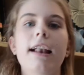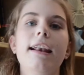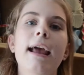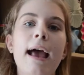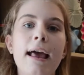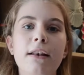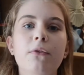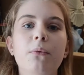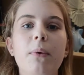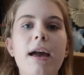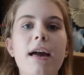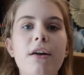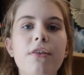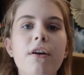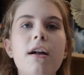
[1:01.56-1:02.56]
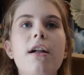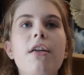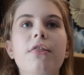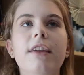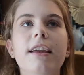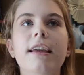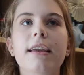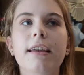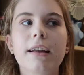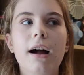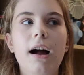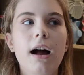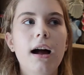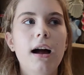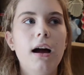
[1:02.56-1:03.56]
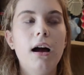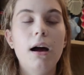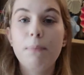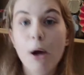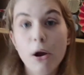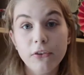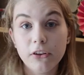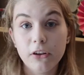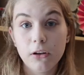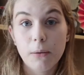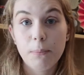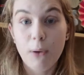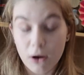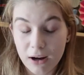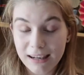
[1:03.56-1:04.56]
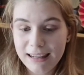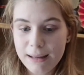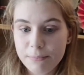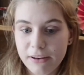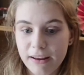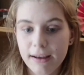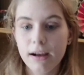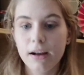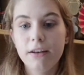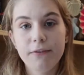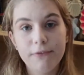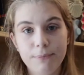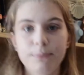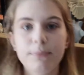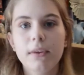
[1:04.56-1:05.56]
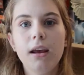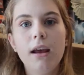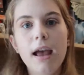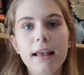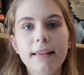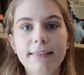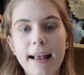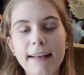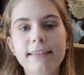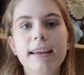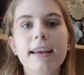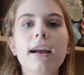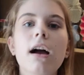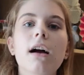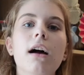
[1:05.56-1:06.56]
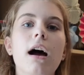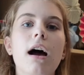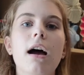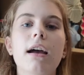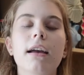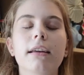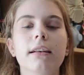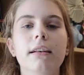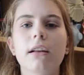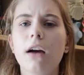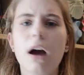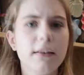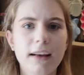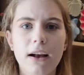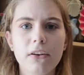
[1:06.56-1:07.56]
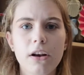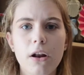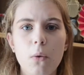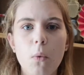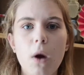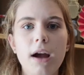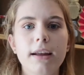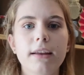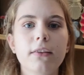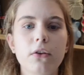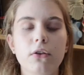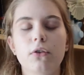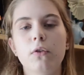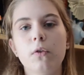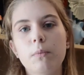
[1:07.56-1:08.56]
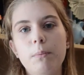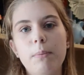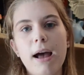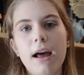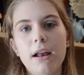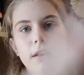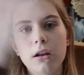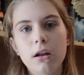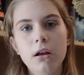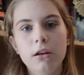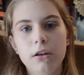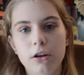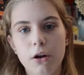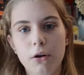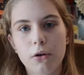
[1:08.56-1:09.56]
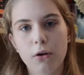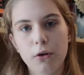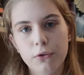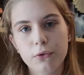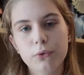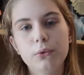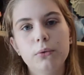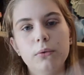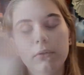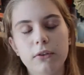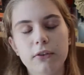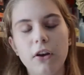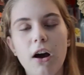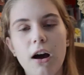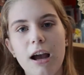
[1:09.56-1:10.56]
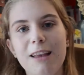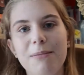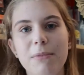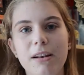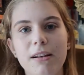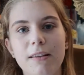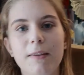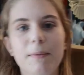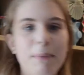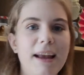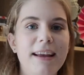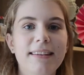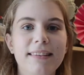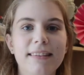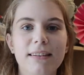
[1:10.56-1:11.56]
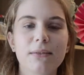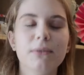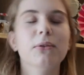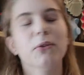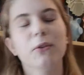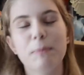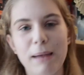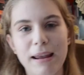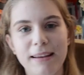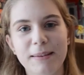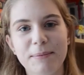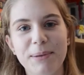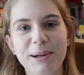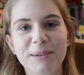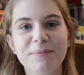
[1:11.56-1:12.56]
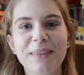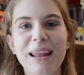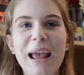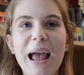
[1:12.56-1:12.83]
and it ends with the post-apocalyptic kind of setting down in Hawaii. So you span, you know, across all time and space, and not space, but